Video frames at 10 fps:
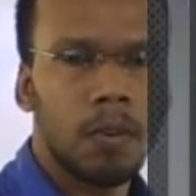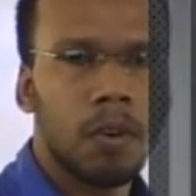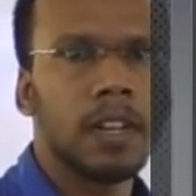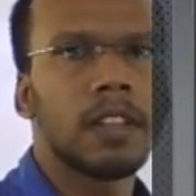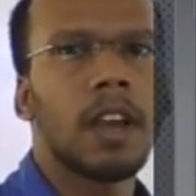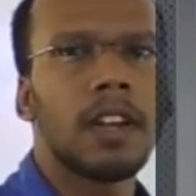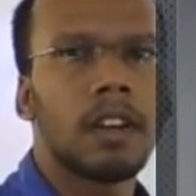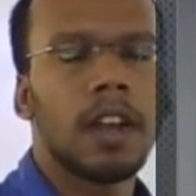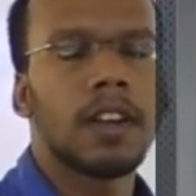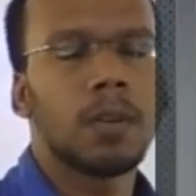or in the
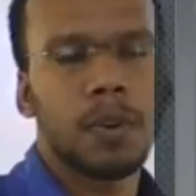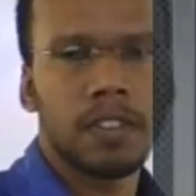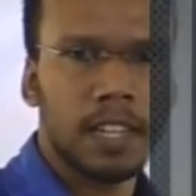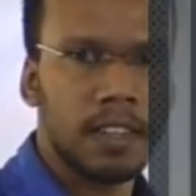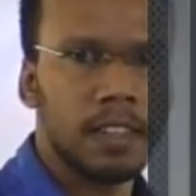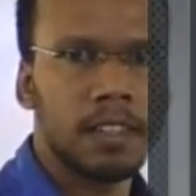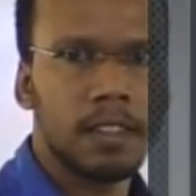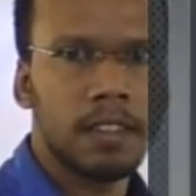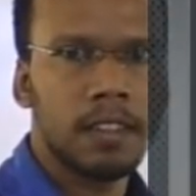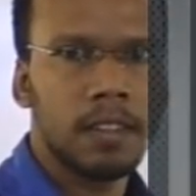hydroponics technique.
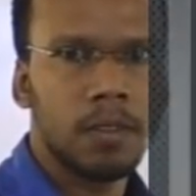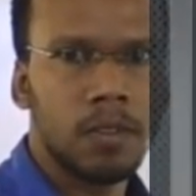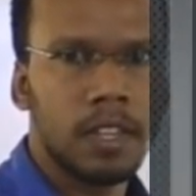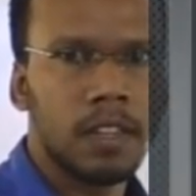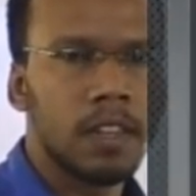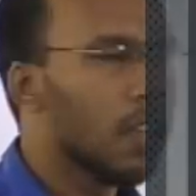Okay,